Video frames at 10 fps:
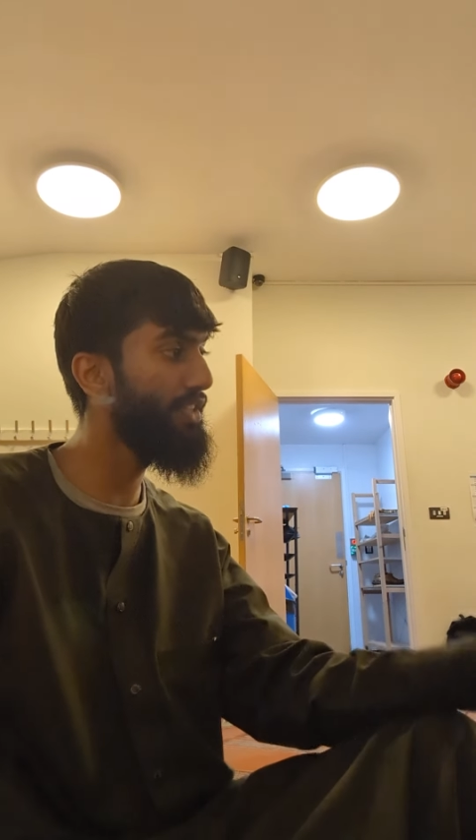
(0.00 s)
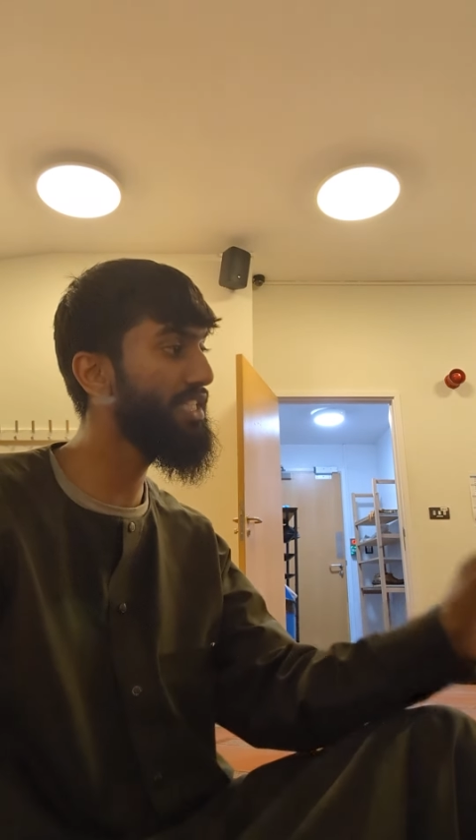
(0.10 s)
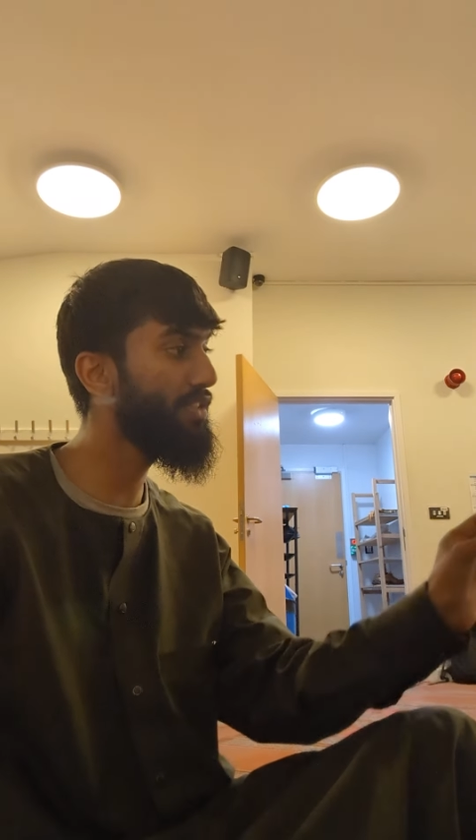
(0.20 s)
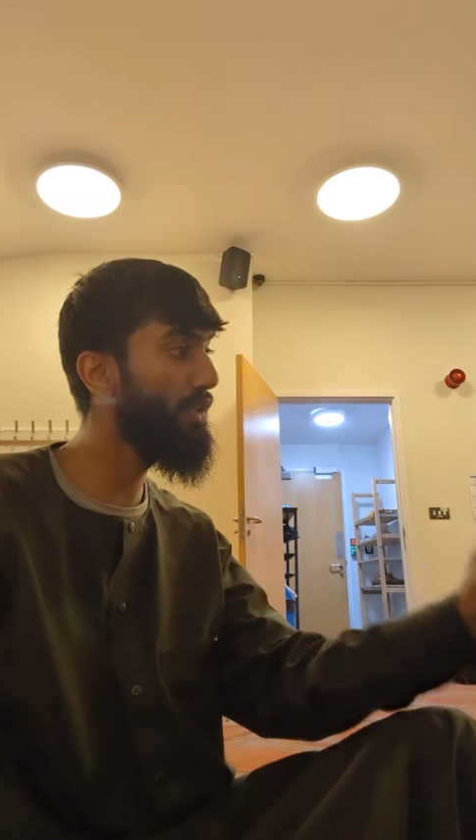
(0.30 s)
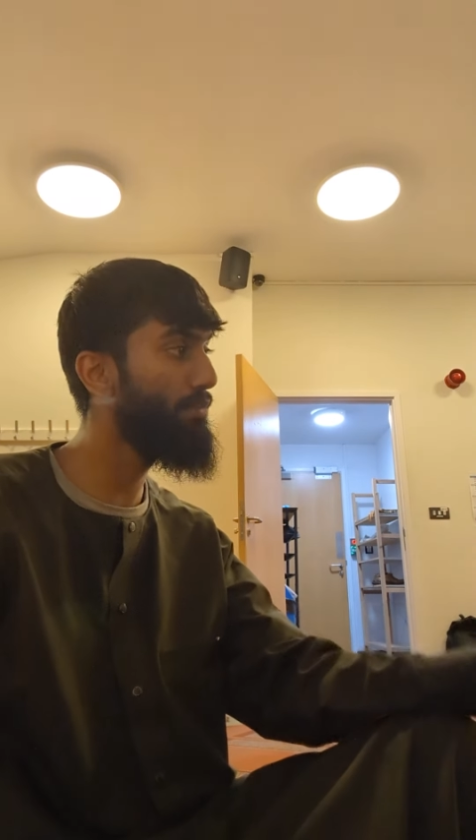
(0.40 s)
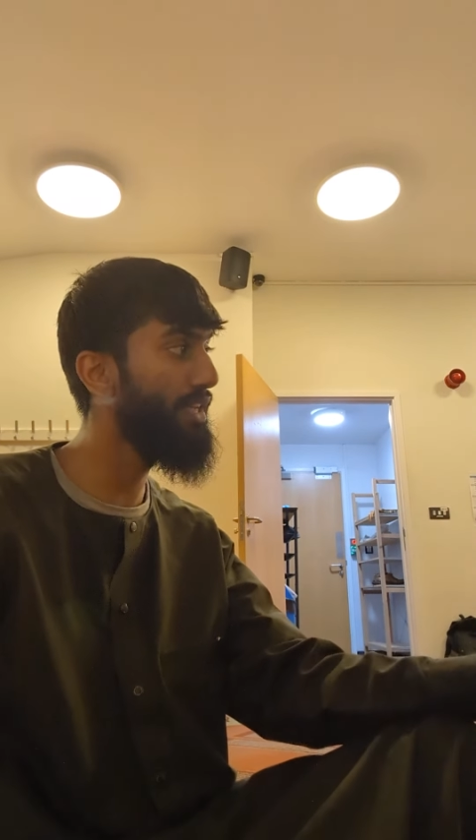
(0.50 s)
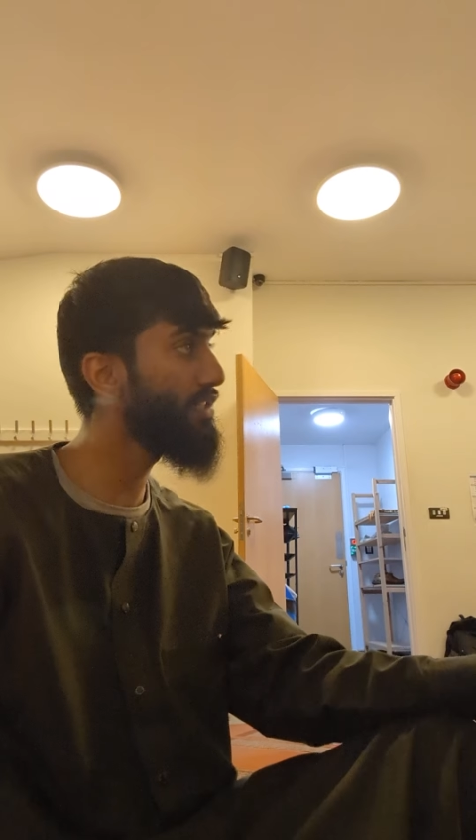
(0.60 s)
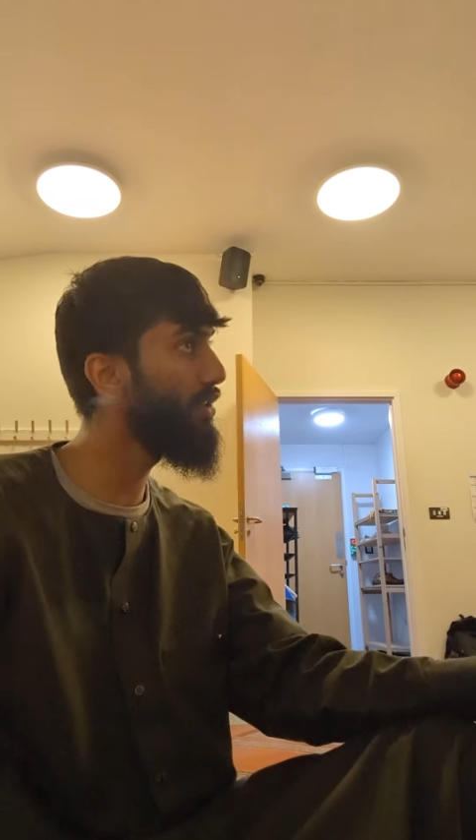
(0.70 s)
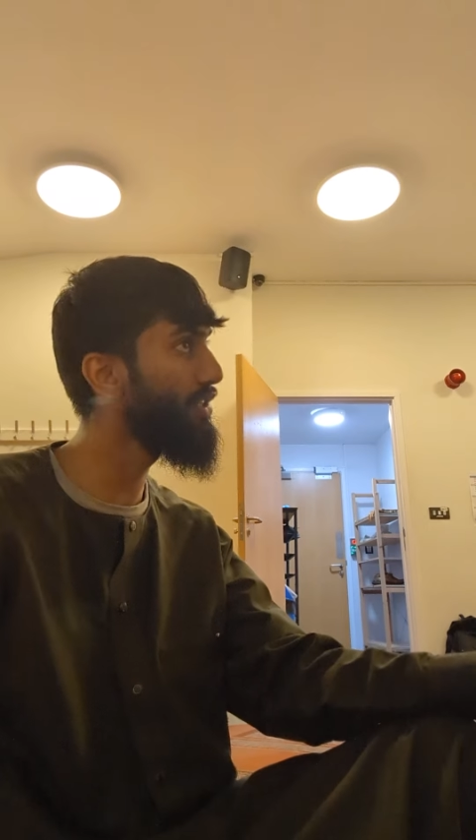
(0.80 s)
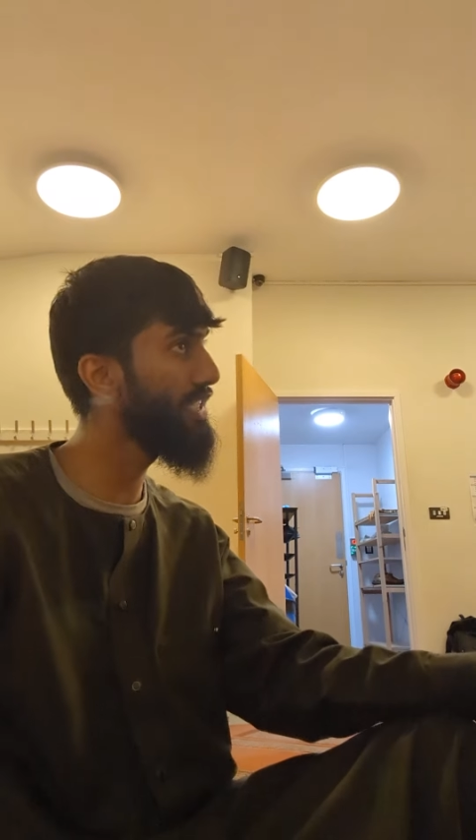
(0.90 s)
This dhamma
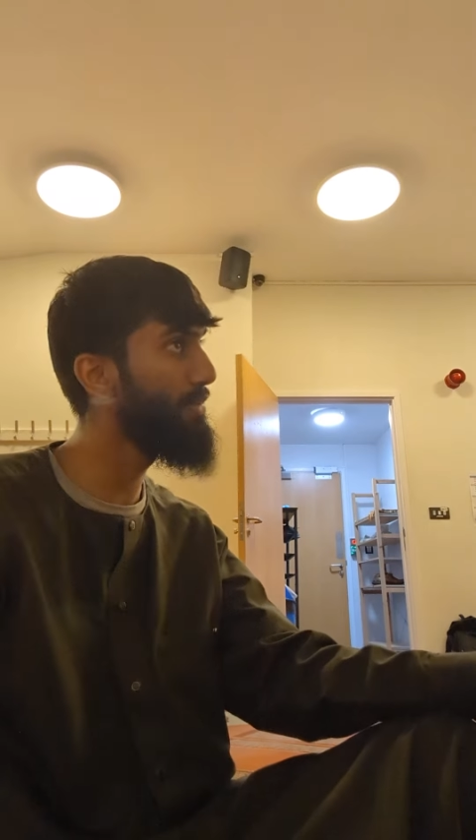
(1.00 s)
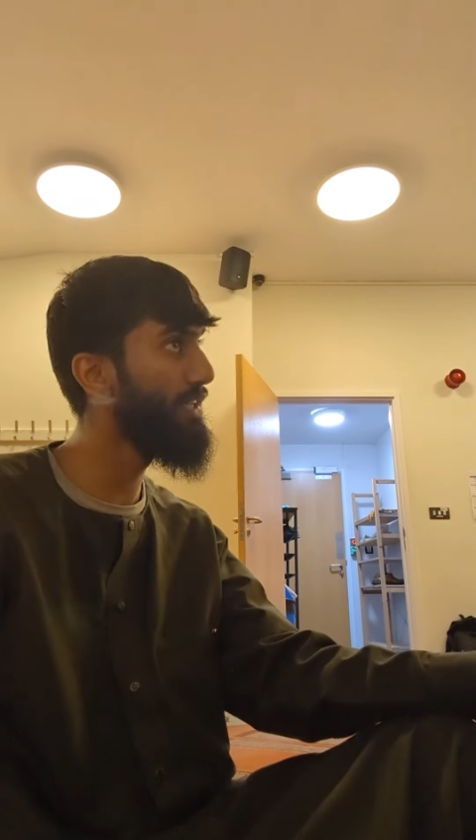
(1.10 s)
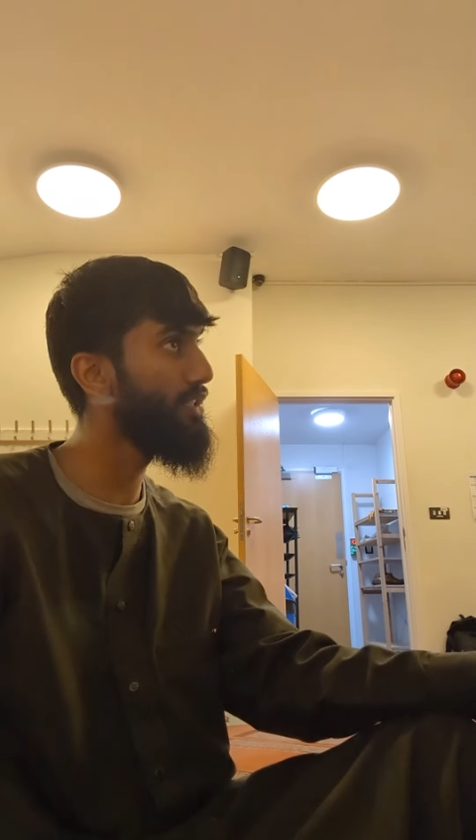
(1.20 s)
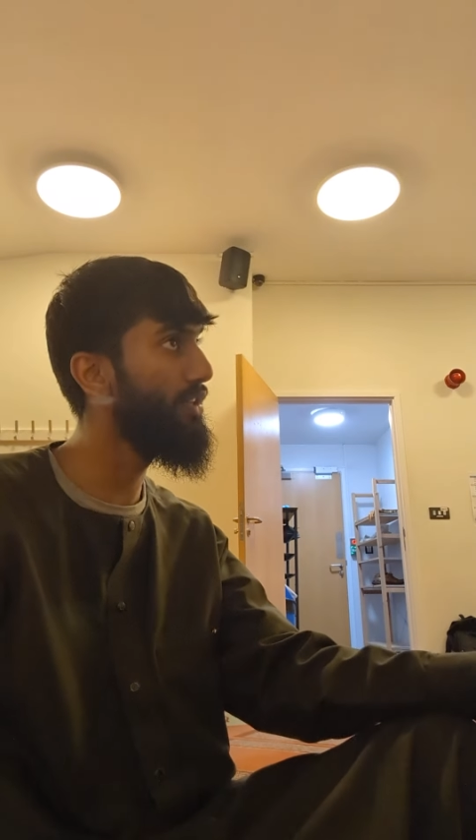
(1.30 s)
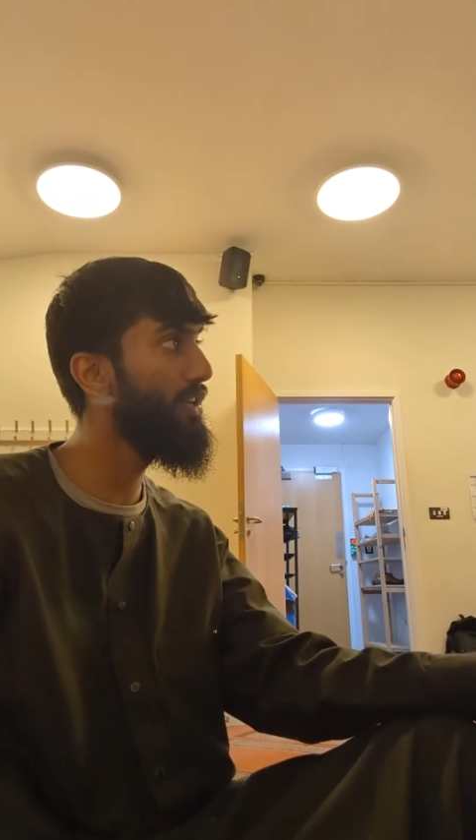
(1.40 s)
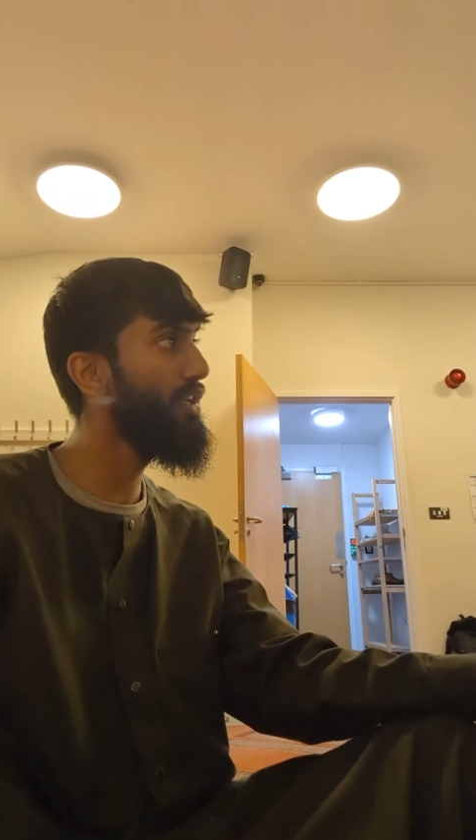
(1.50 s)
is not the same letter.